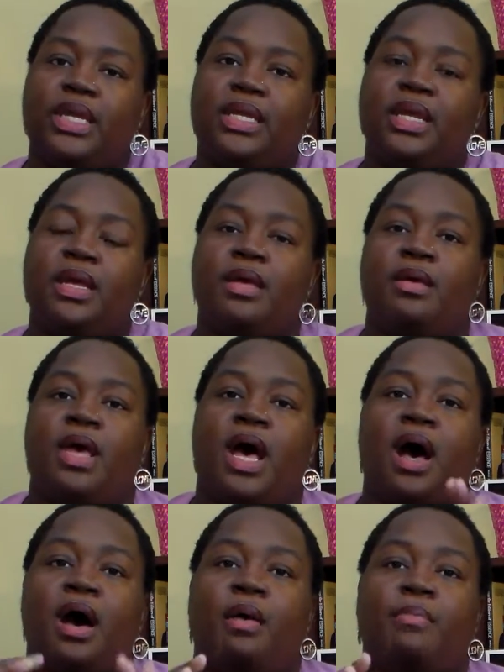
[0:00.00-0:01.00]
Queen.
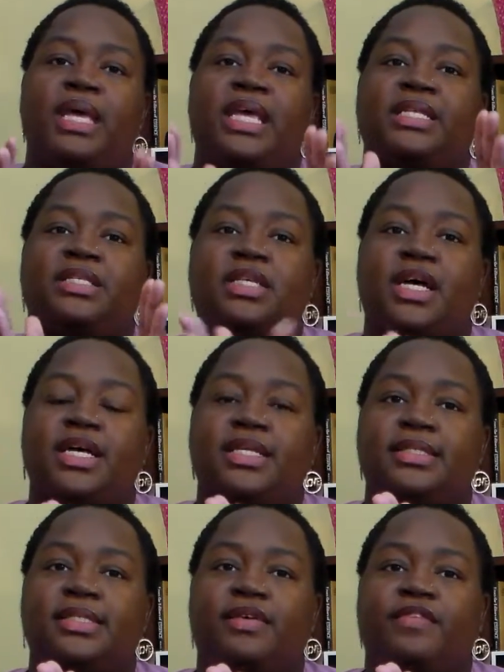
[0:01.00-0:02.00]
It
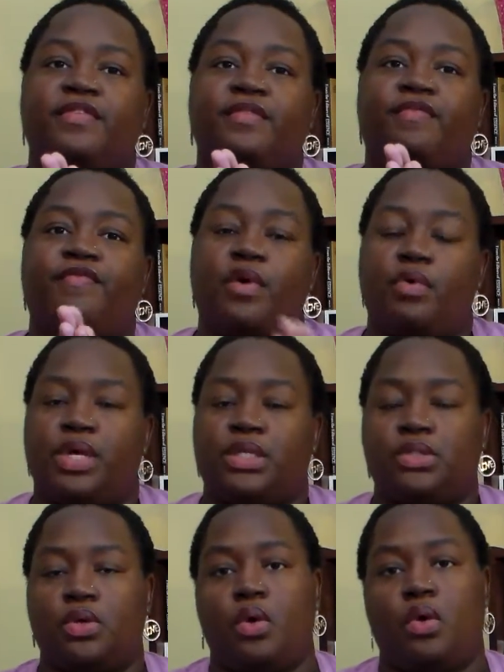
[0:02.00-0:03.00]
does
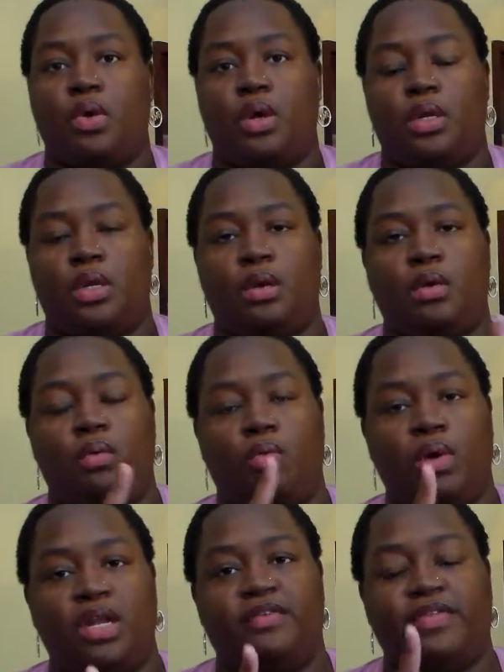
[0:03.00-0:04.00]
focus on
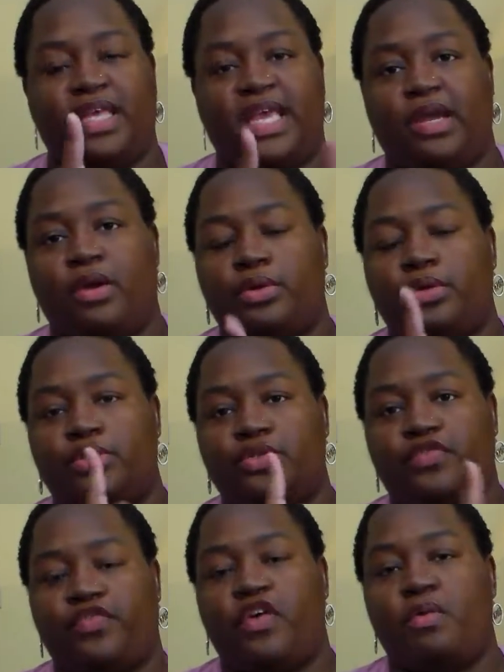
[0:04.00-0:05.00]
one of the
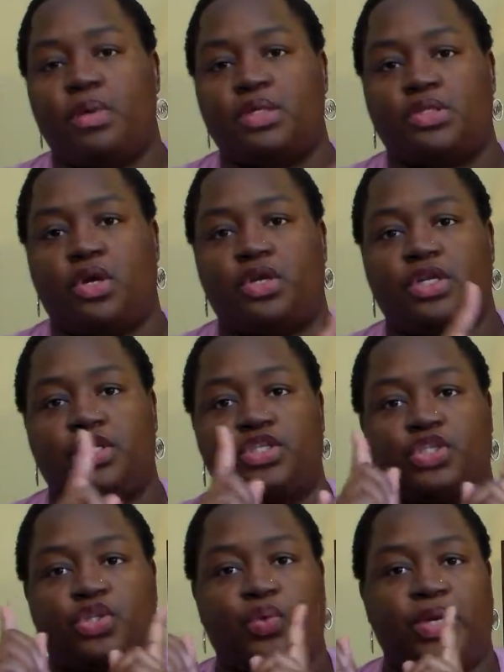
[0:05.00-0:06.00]
characters from A
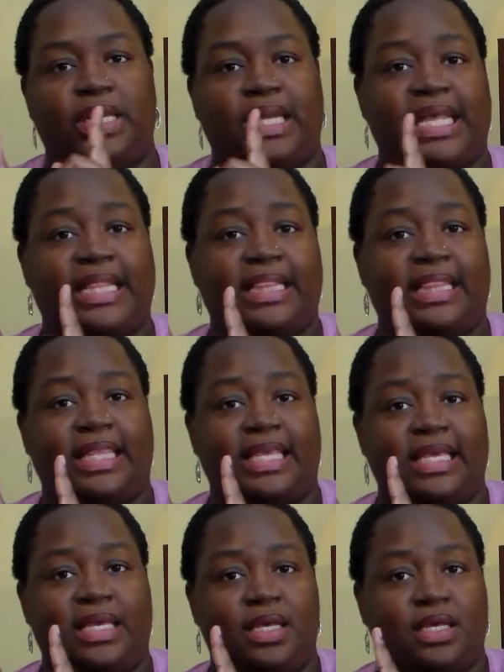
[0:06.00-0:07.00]
Star-Touched Queen in
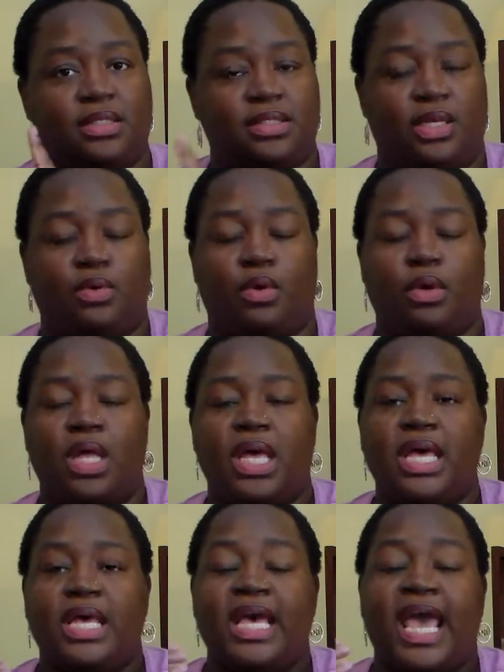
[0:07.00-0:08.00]
the sequel,
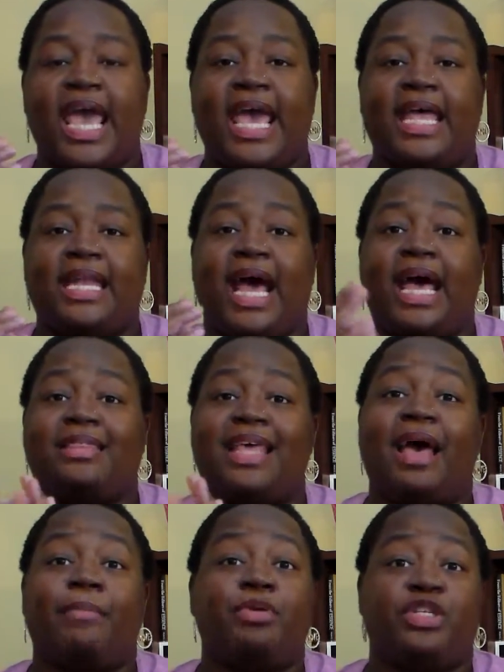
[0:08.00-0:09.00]
and
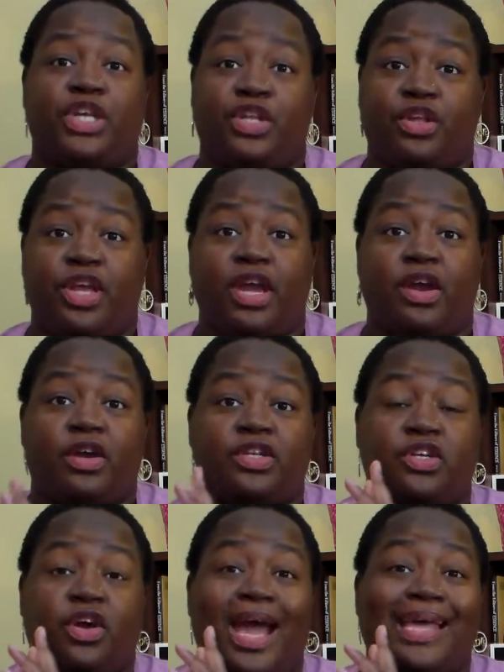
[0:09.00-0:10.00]
that particular
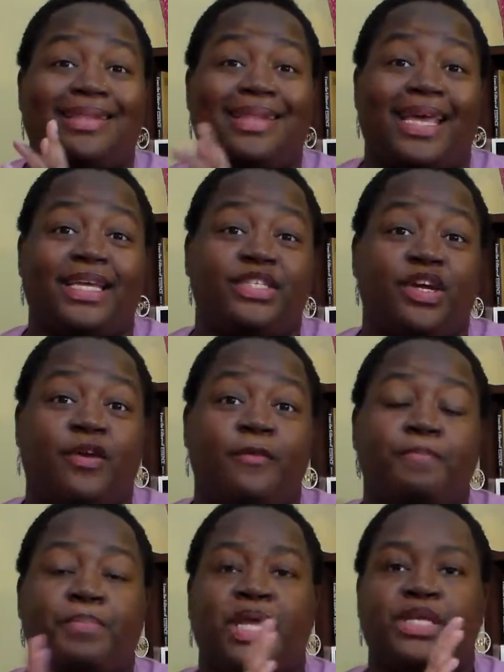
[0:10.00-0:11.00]
character, I liked
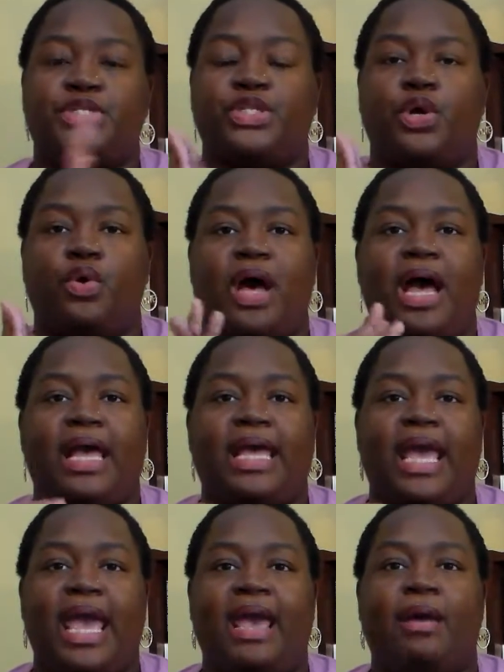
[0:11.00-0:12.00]
her, so
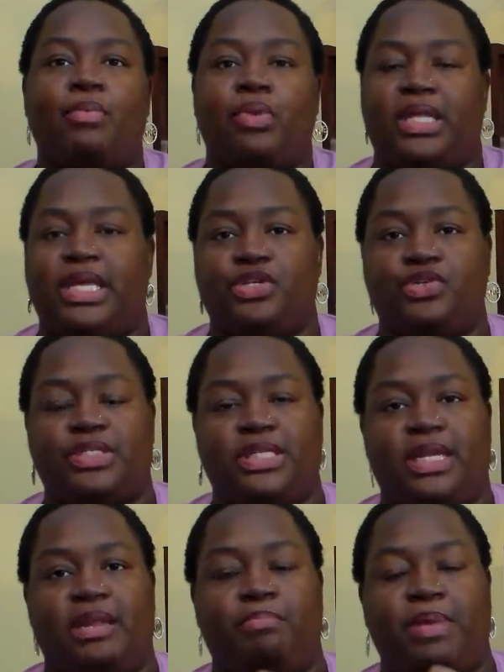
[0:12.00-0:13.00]
I am really
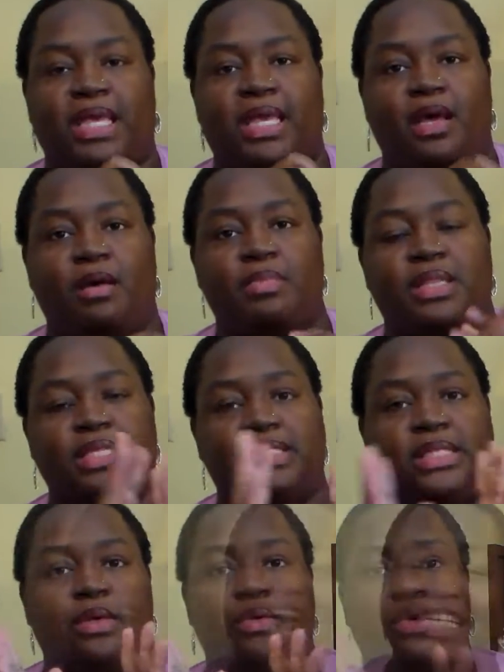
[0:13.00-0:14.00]
interested in picking up the
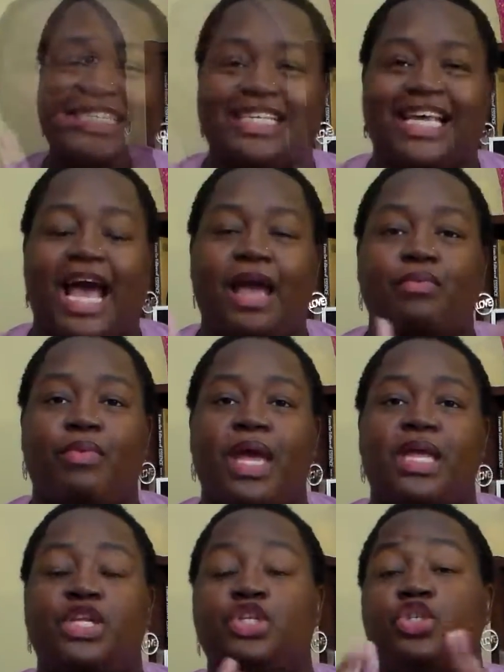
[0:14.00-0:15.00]
sequel. Lastly, I
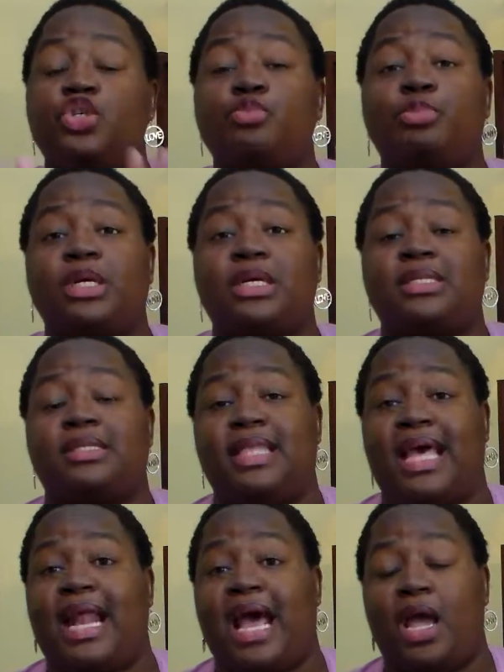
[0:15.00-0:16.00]
read 2 books
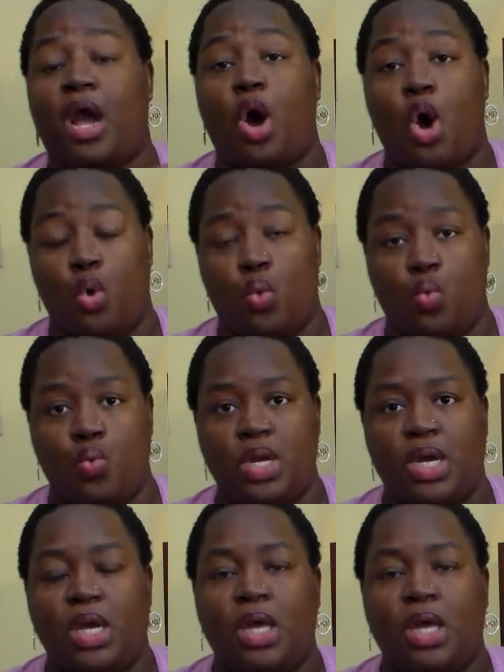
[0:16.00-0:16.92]
that I own.